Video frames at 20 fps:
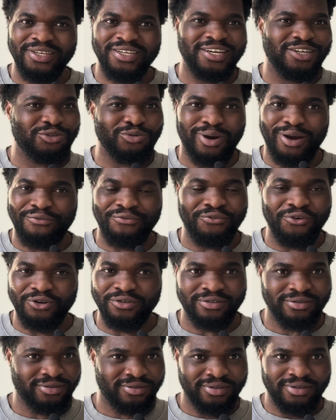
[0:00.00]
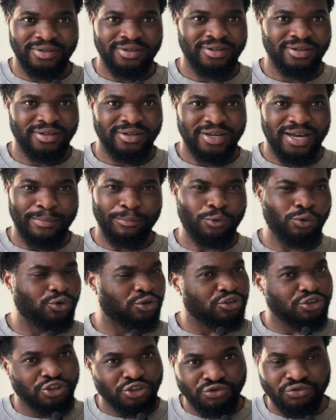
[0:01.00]
here to have fun. I'm going to
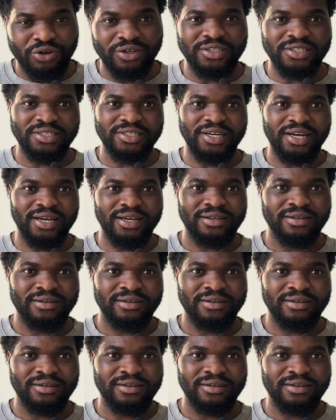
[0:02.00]
destroy this guy.